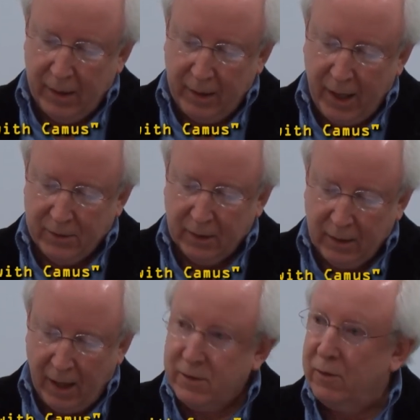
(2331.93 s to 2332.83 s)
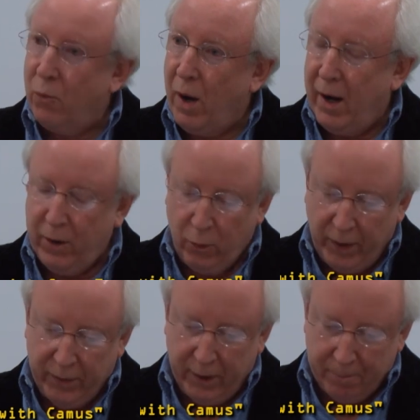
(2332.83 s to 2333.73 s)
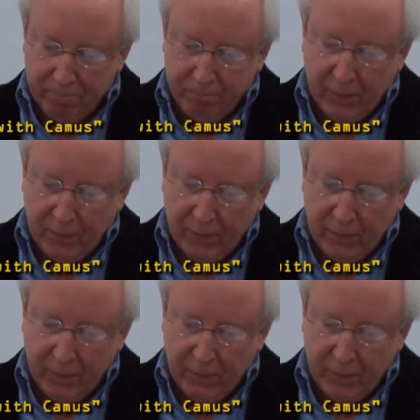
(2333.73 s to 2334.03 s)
and has a glass of wine with it,